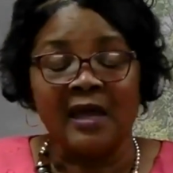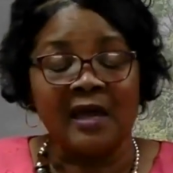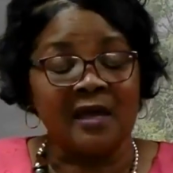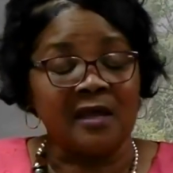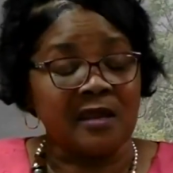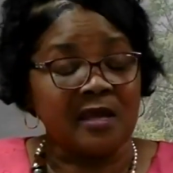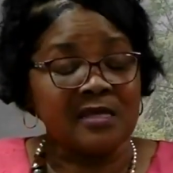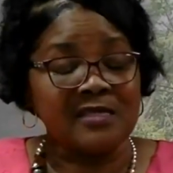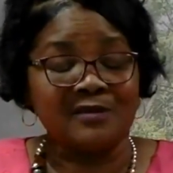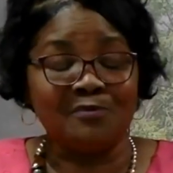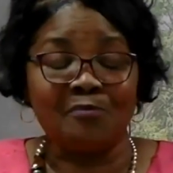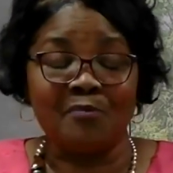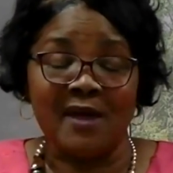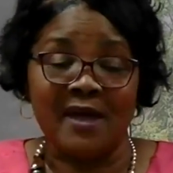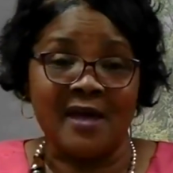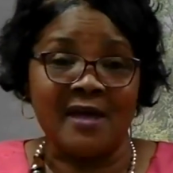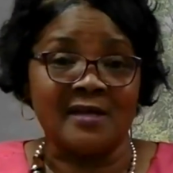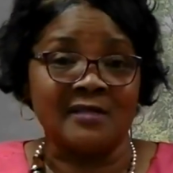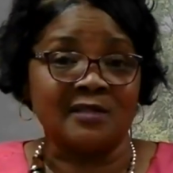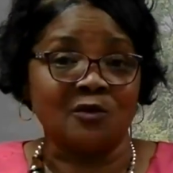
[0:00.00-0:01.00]
And his
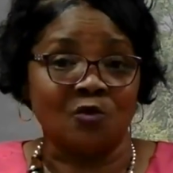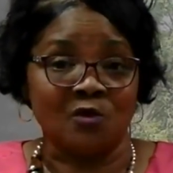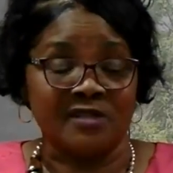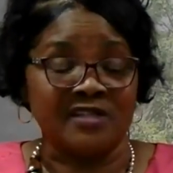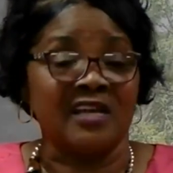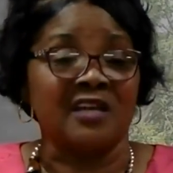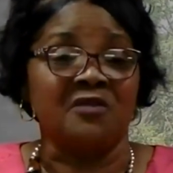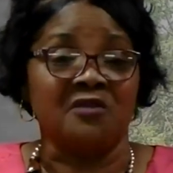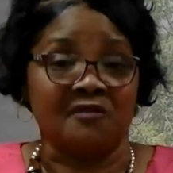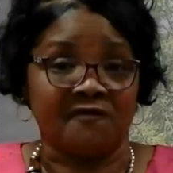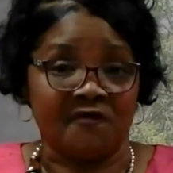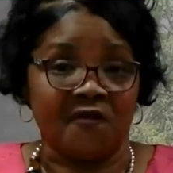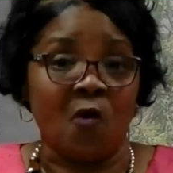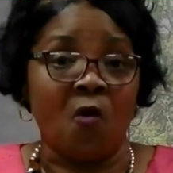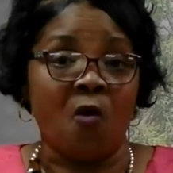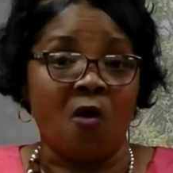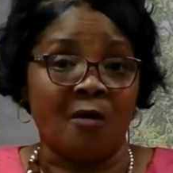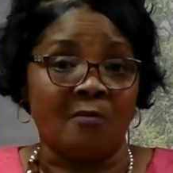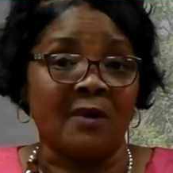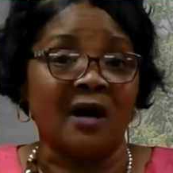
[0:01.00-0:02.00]
best was in the
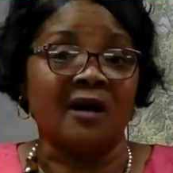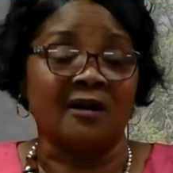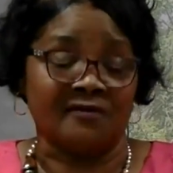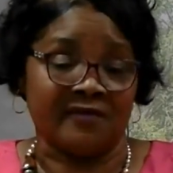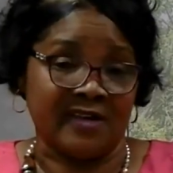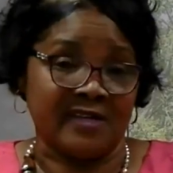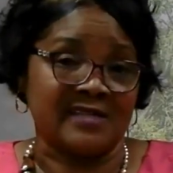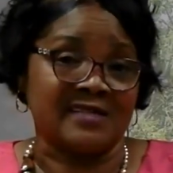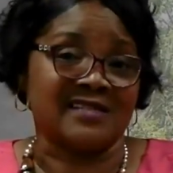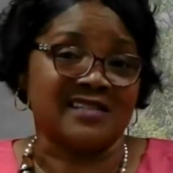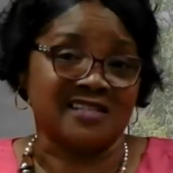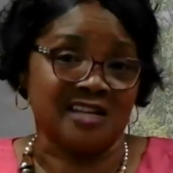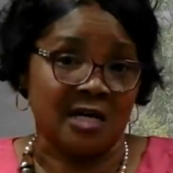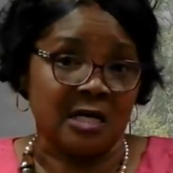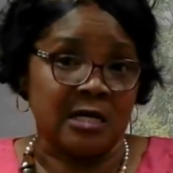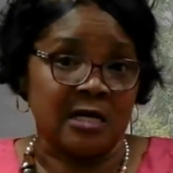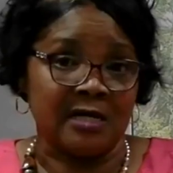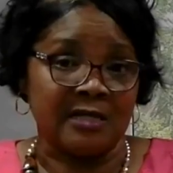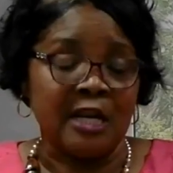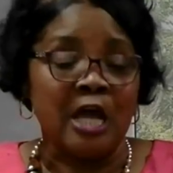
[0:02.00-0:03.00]
form of his
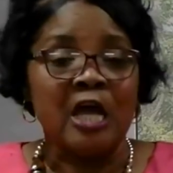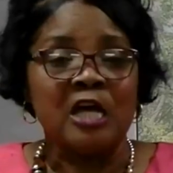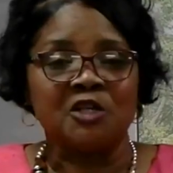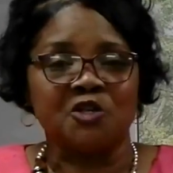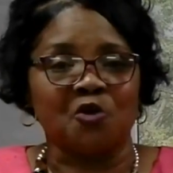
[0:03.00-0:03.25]
son.